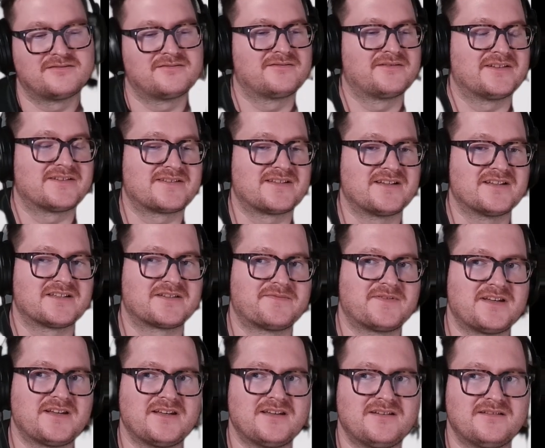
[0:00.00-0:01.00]
the
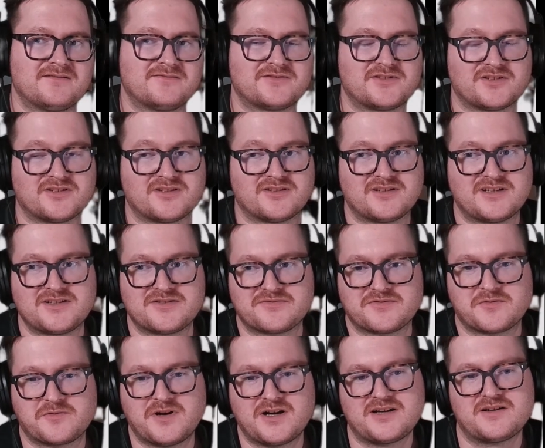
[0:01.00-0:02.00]
CSV to his
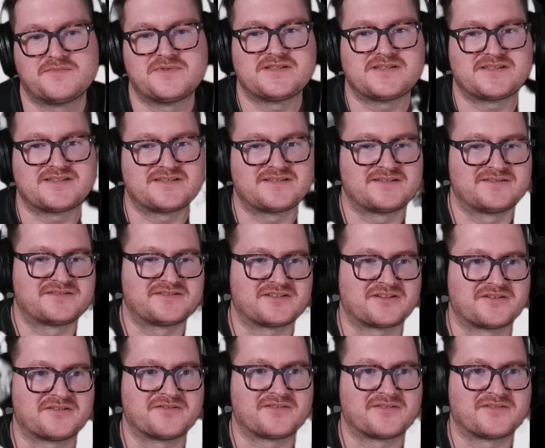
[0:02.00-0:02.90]
requirements so